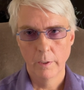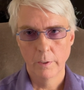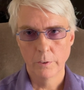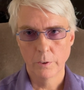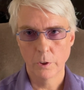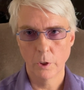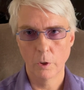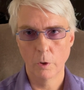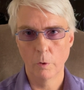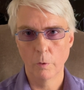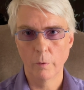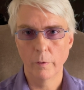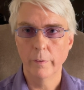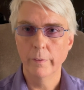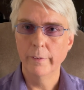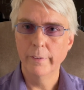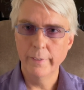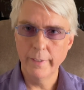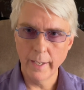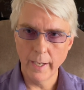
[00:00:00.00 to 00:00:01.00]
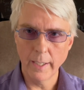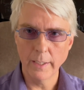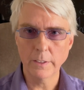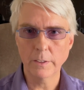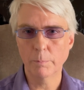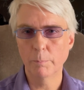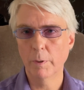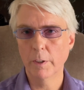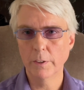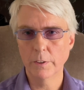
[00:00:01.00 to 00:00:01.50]
So
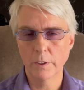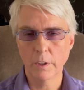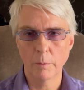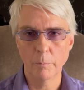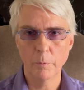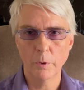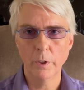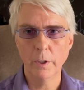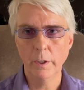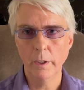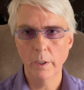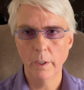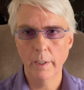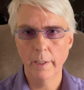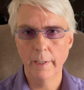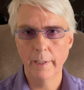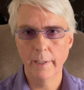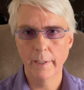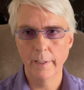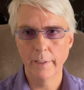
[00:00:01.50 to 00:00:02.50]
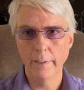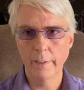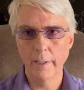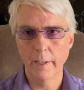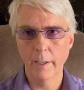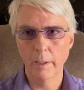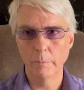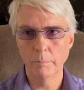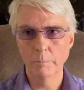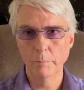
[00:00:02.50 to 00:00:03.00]
that's my summary, and
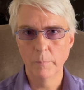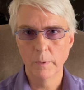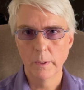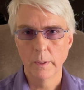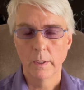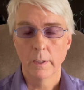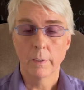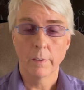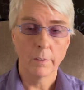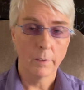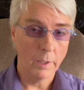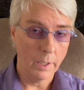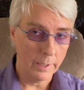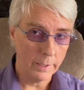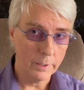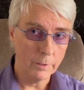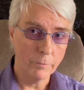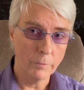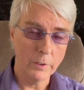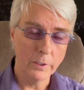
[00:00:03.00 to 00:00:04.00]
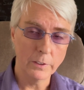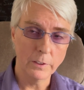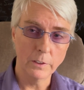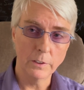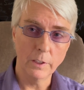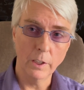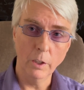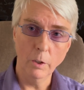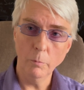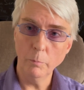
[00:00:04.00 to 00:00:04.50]
like if this has
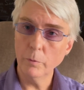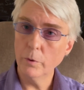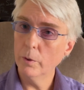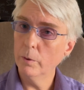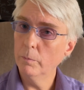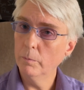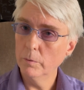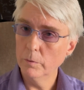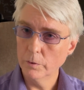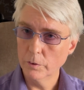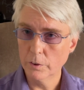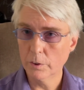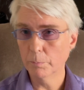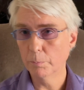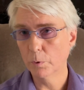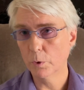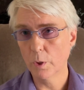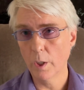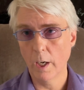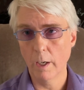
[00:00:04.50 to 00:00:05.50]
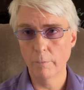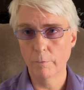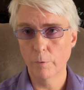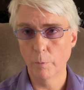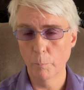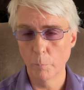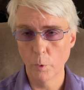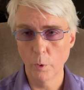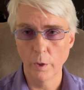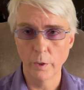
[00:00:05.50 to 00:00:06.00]
helped, subscribe for
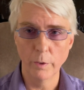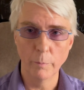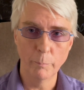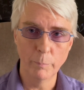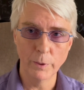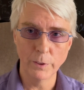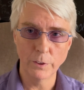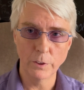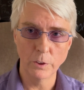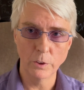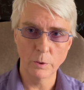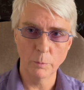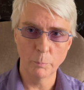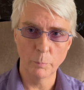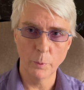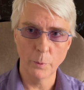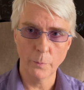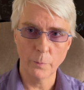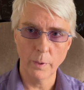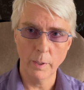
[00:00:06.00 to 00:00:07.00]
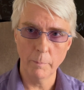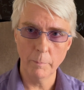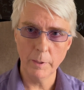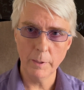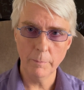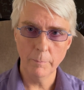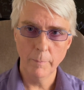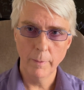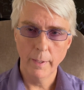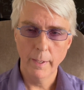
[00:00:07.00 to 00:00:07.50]
more on the business of
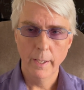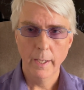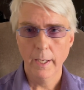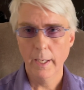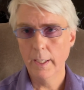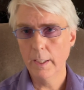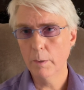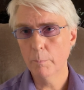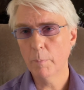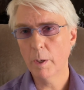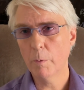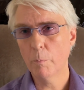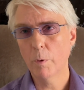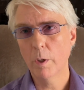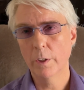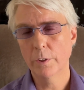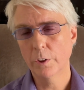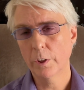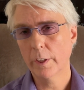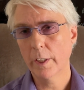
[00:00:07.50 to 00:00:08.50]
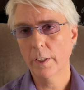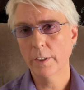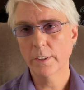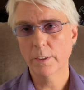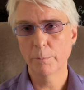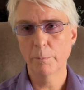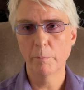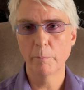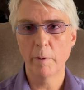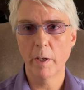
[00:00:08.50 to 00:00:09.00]
programming, and you might want to check out
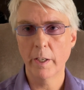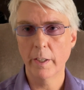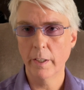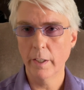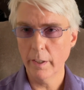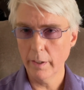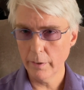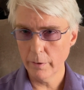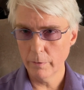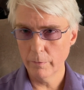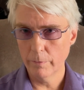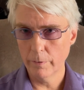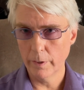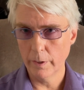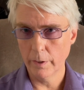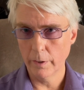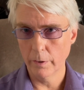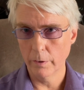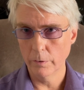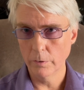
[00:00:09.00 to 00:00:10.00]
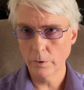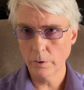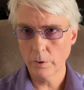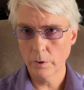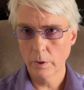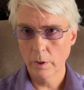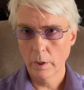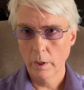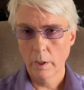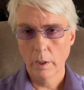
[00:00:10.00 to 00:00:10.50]
some of my other videos
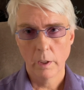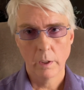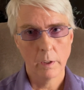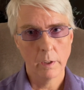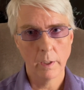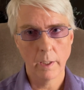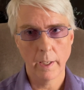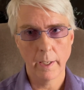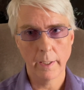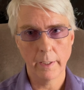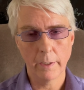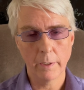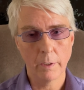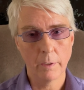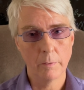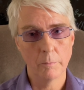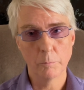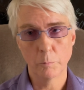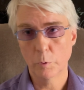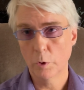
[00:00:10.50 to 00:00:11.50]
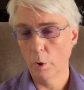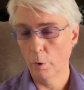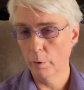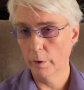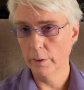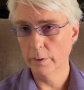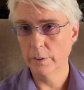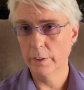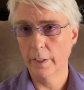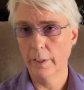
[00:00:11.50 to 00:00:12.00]
like
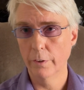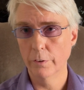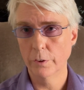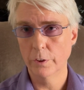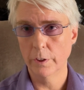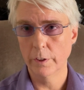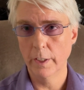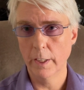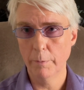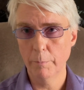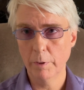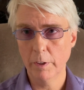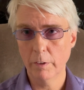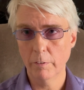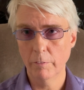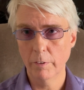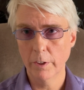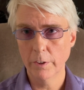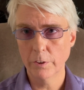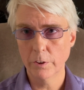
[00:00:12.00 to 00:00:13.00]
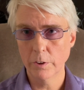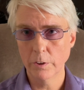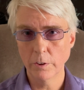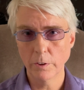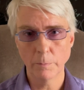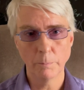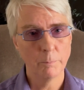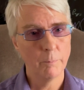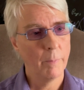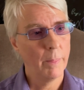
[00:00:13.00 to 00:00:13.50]
coding standards and naming conventions,